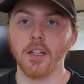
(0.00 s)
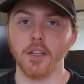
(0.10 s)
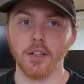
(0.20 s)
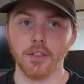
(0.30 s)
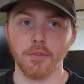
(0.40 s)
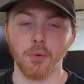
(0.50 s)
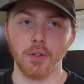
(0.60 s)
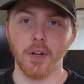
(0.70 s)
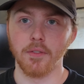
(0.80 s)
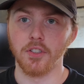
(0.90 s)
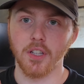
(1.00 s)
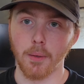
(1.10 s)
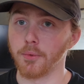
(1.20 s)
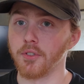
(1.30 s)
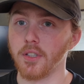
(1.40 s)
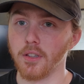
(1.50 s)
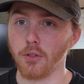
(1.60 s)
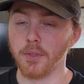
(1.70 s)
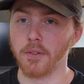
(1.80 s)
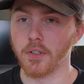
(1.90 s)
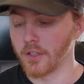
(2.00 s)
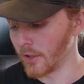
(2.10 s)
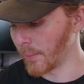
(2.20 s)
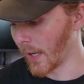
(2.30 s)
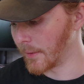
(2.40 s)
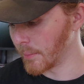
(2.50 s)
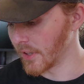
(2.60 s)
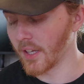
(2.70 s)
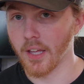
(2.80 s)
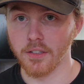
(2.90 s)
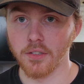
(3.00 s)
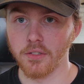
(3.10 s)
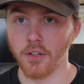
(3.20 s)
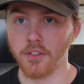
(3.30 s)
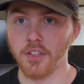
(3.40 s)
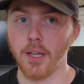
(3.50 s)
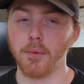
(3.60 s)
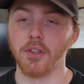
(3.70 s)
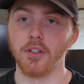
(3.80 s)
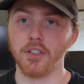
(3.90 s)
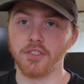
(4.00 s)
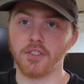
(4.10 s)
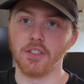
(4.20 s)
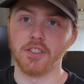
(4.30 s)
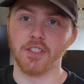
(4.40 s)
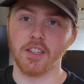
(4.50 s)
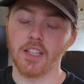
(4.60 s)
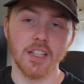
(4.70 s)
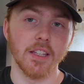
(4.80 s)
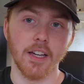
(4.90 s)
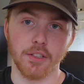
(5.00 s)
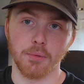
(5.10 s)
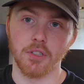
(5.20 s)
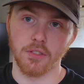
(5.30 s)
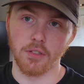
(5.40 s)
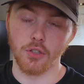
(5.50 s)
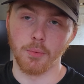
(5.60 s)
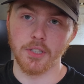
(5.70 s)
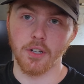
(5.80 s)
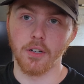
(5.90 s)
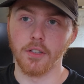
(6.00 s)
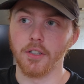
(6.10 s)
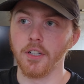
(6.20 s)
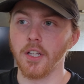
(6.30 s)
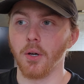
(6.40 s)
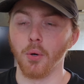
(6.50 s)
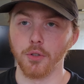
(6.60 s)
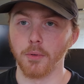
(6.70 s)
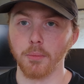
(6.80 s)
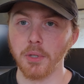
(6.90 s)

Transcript: The 45 just comes with a little bit different lily pipes, but the canister is still the same. And there is like the EX, which is a little bit taller, holds more